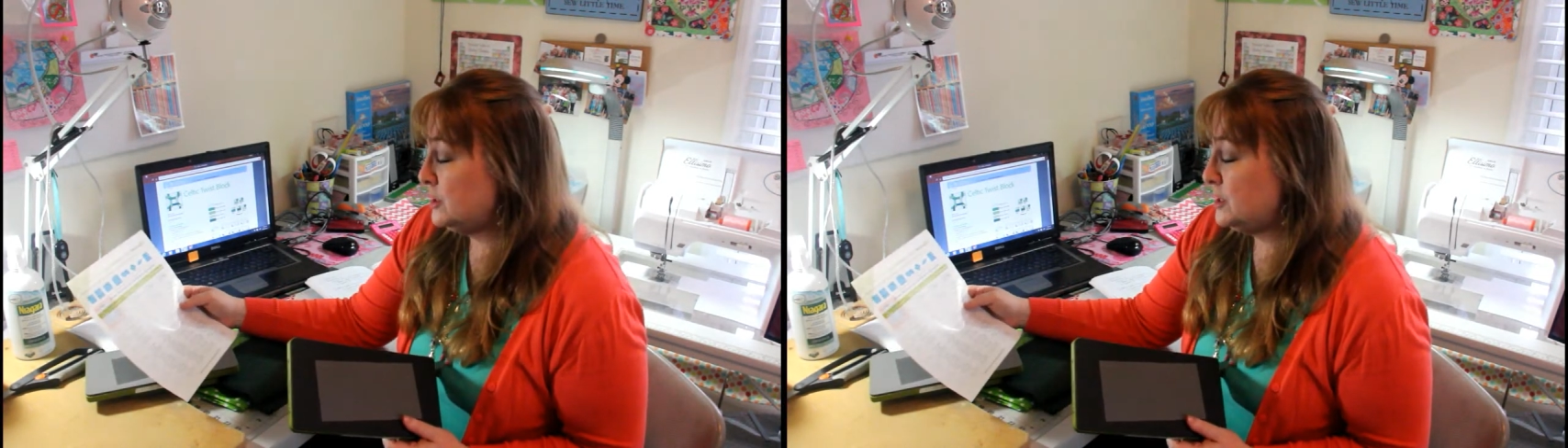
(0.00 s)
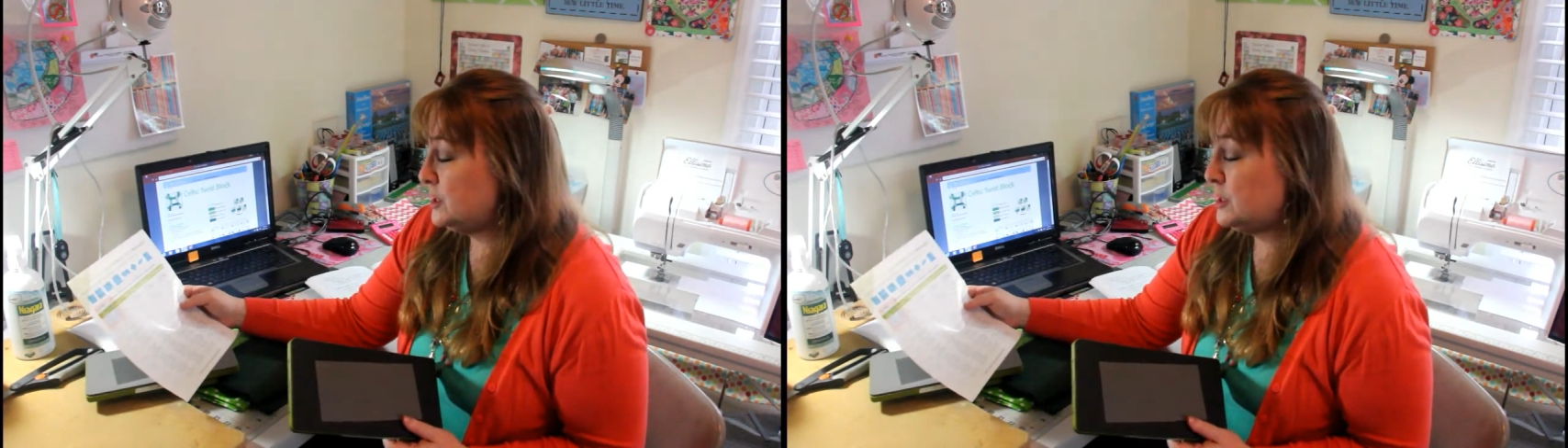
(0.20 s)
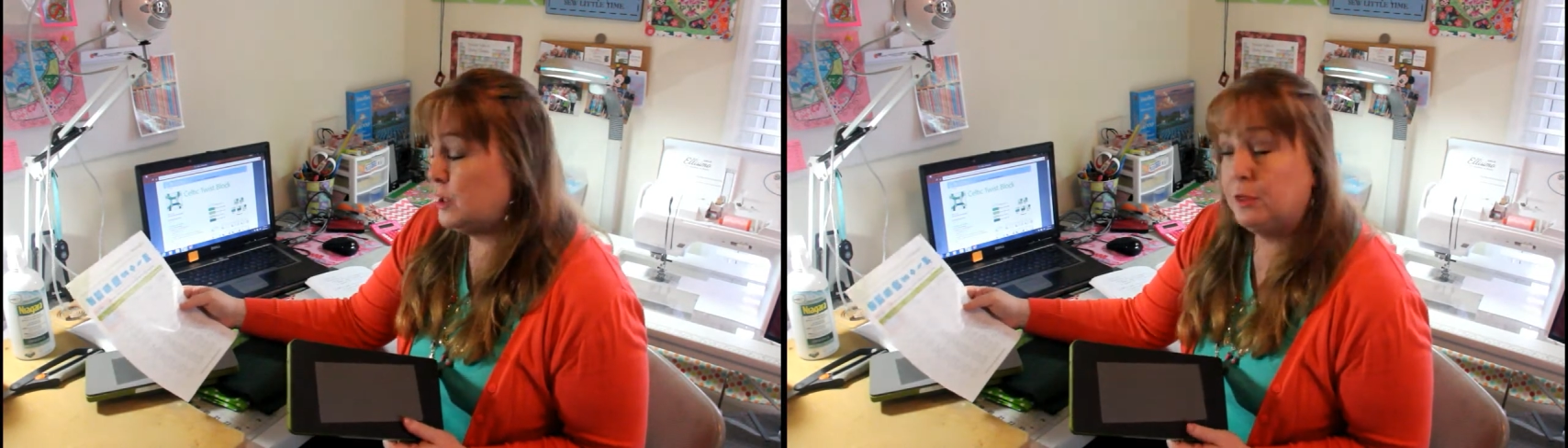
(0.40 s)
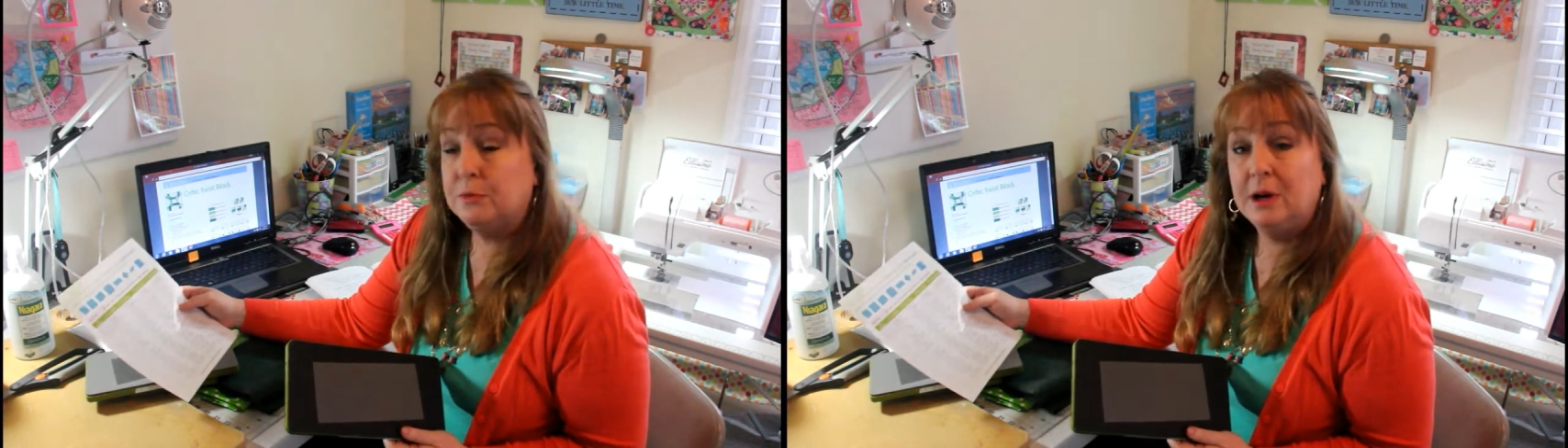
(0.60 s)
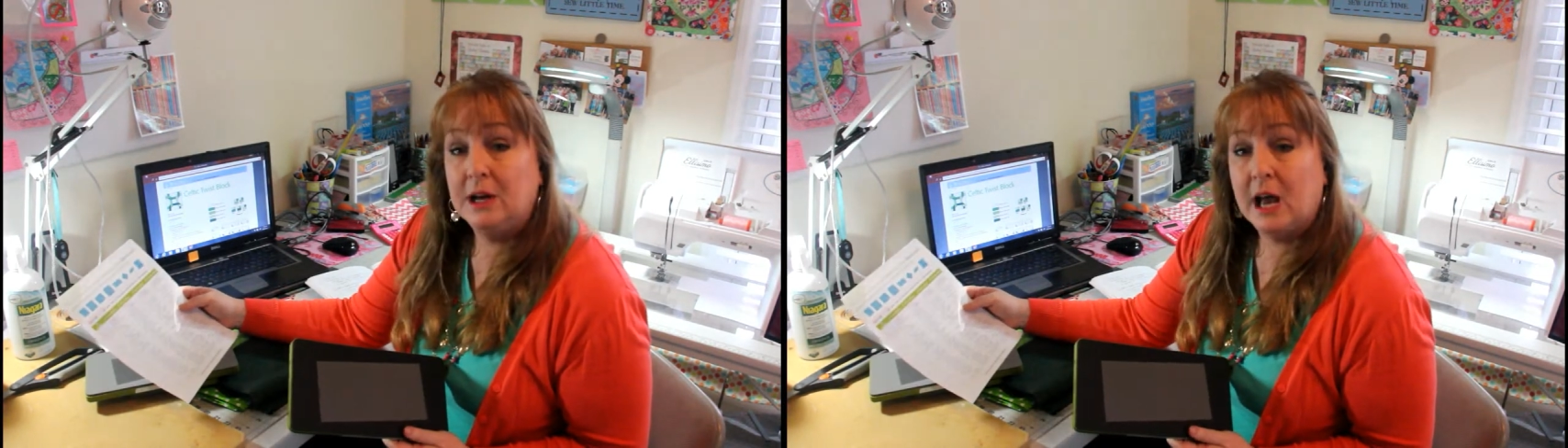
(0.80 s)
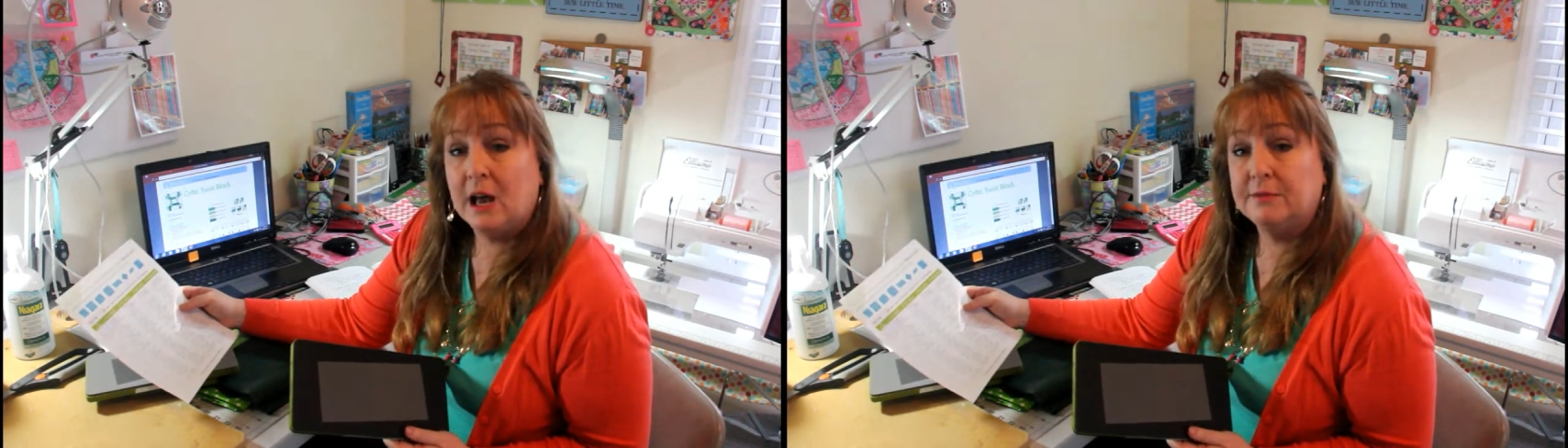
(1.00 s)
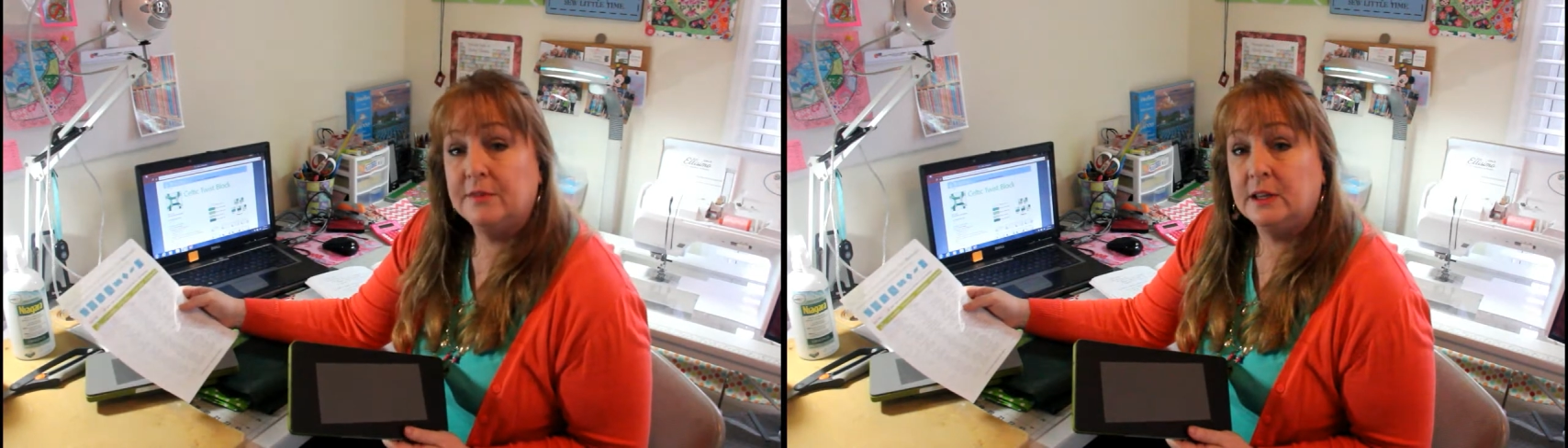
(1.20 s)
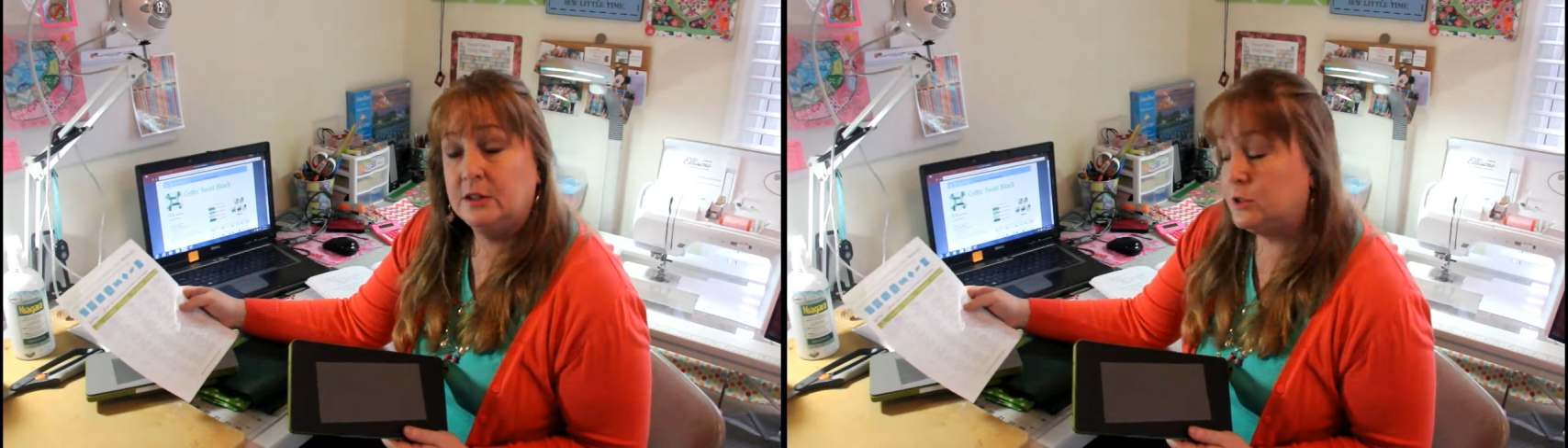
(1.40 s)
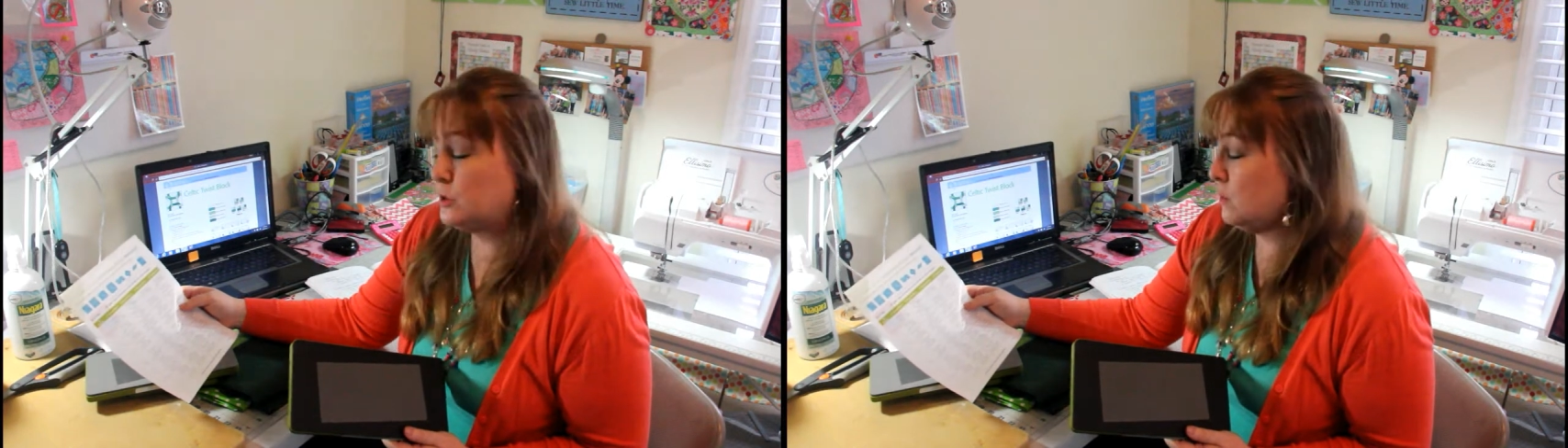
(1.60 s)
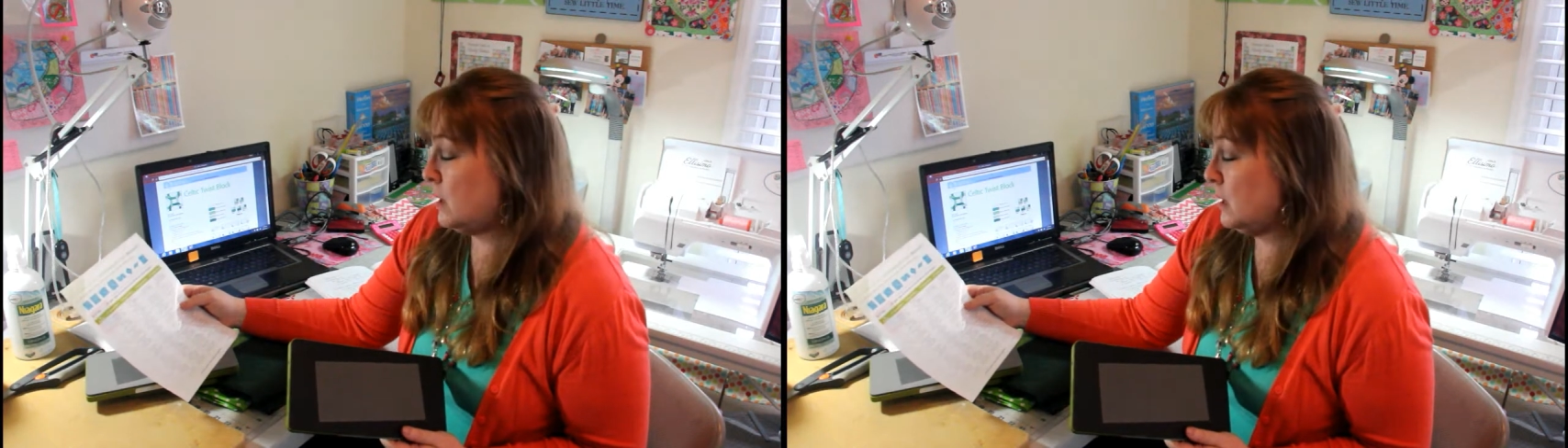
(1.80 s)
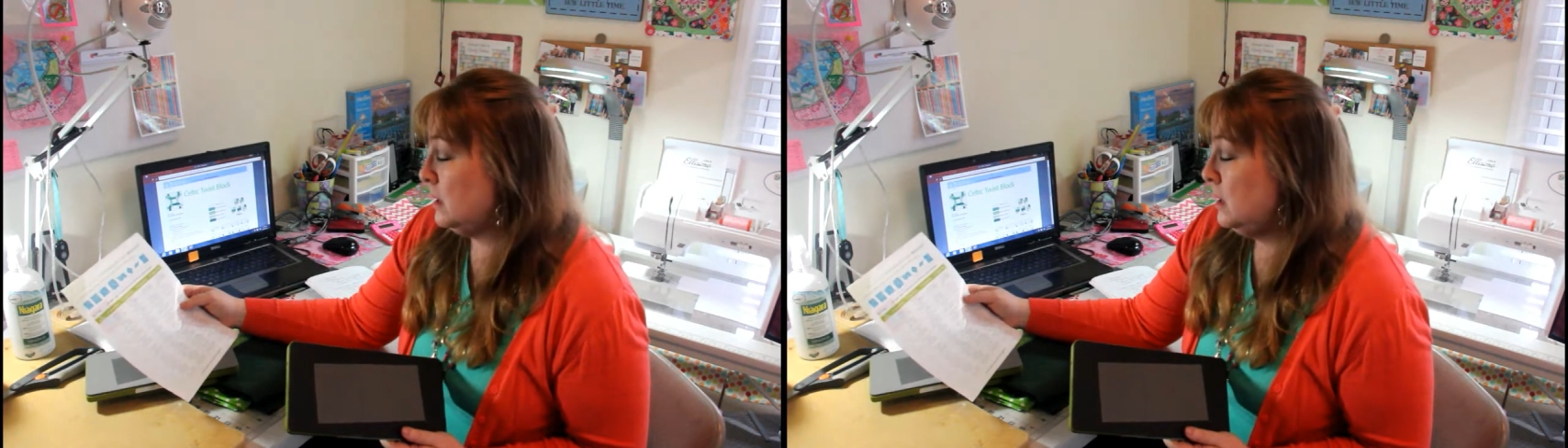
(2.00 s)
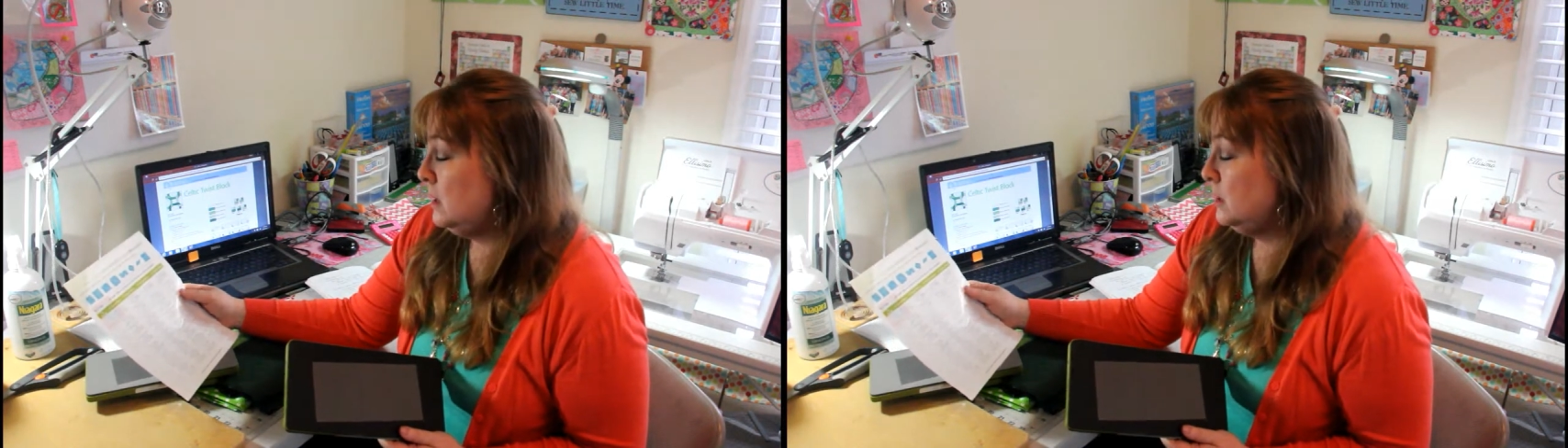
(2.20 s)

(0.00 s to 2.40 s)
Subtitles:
This is the 3.5-inch square.